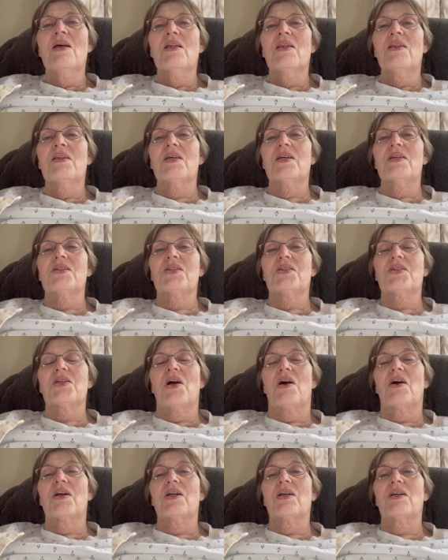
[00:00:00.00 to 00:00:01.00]
This
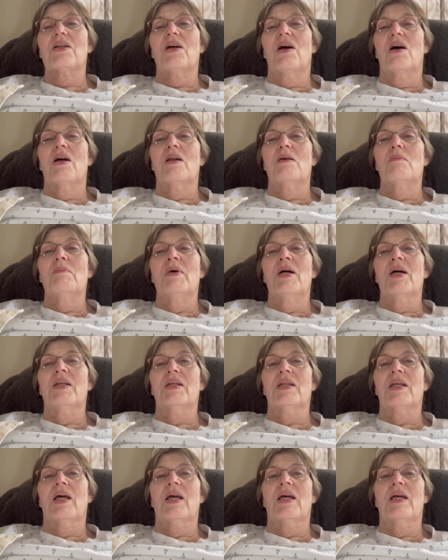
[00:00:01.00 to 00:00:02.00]
started on a
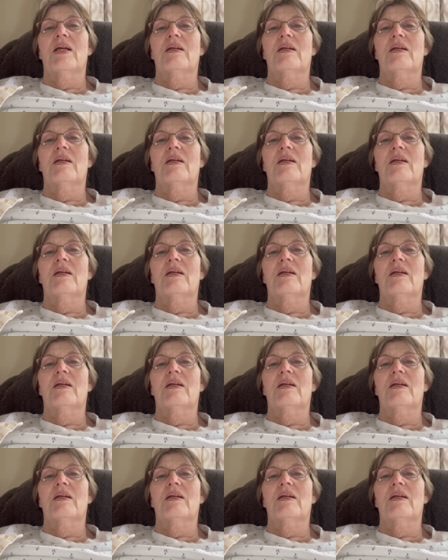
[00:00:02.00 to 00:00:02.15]
Monday.